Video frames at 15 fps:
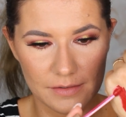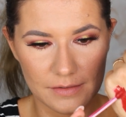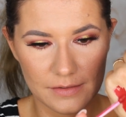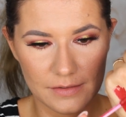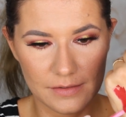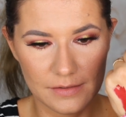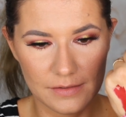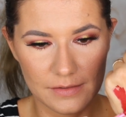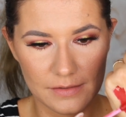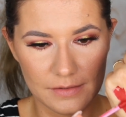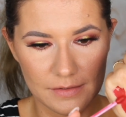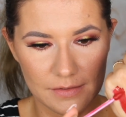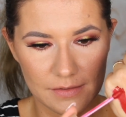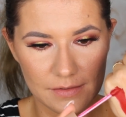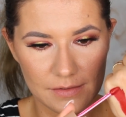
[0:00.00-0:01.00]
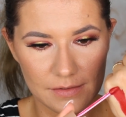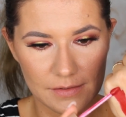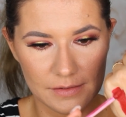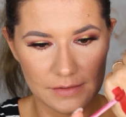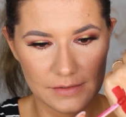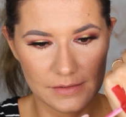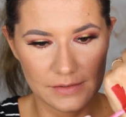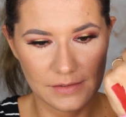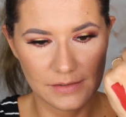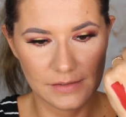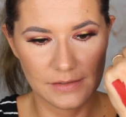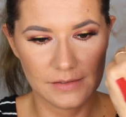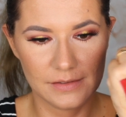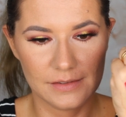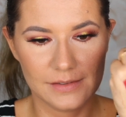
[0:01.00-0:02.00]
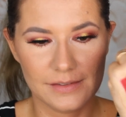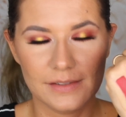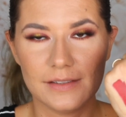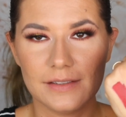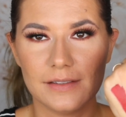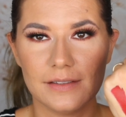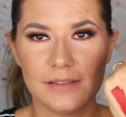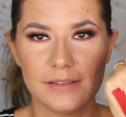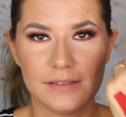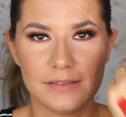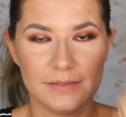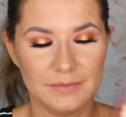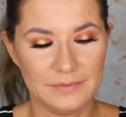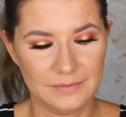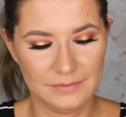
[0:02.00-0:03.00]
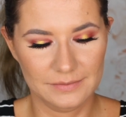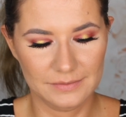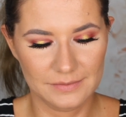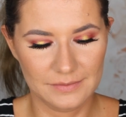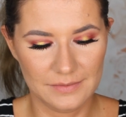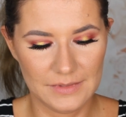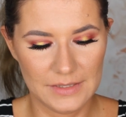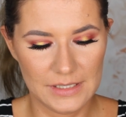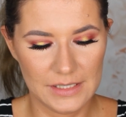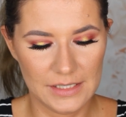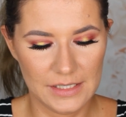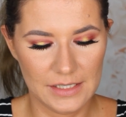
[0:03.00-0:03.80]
Nothing is said.